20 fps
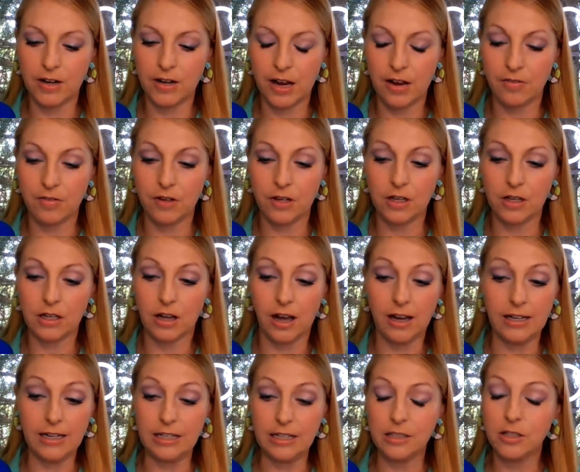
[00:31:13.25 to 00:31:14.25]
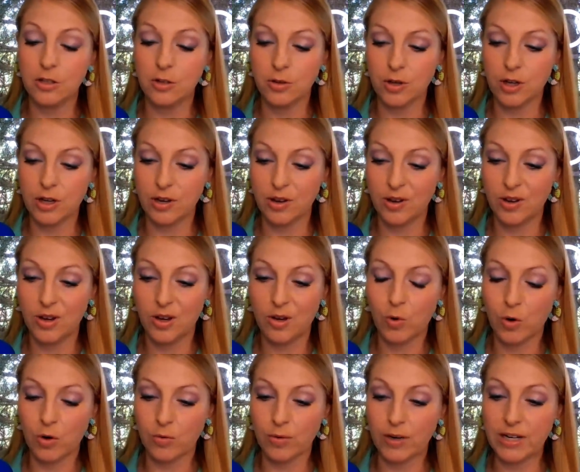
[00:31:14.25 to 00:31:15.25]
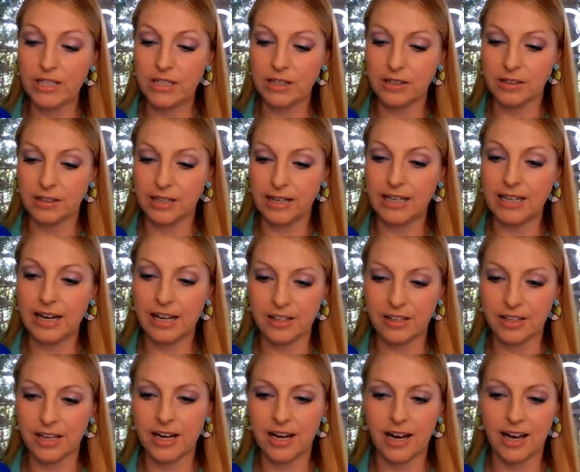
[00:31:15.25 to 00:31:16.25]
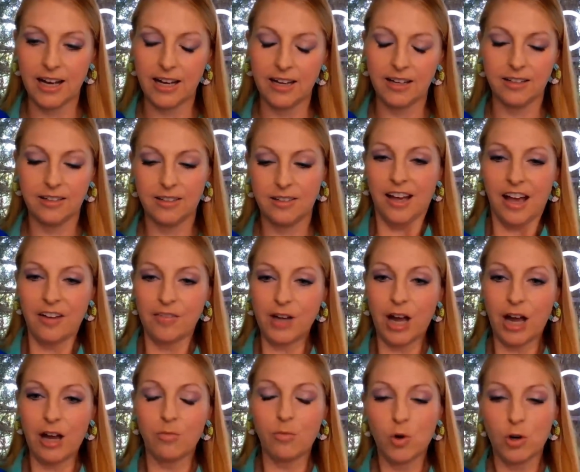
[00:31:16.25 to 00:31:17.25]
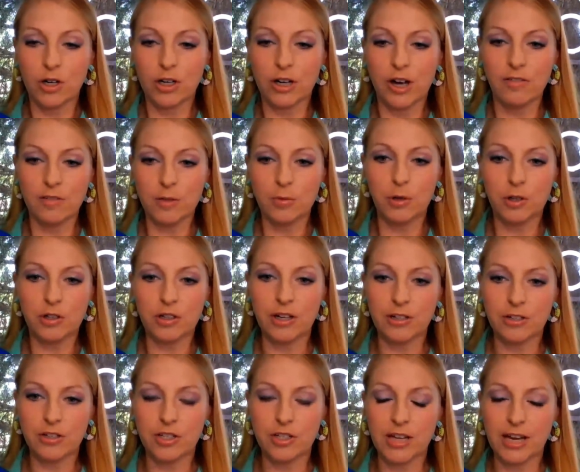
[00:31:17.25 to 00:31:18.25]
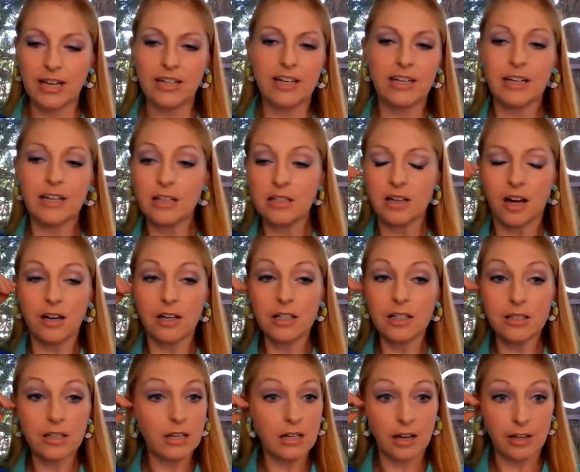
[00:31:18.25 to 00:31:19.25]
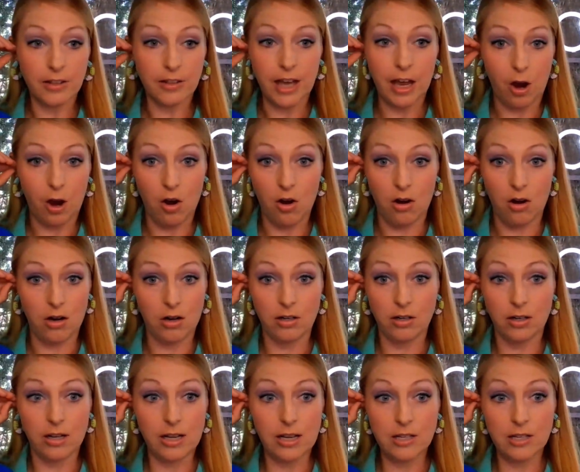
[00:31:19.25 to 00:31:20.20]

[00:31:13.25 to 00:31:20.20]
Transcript: and I've gotten into it more recently now that I have gotten more comfortable and understand it. And it's honestly not that hard.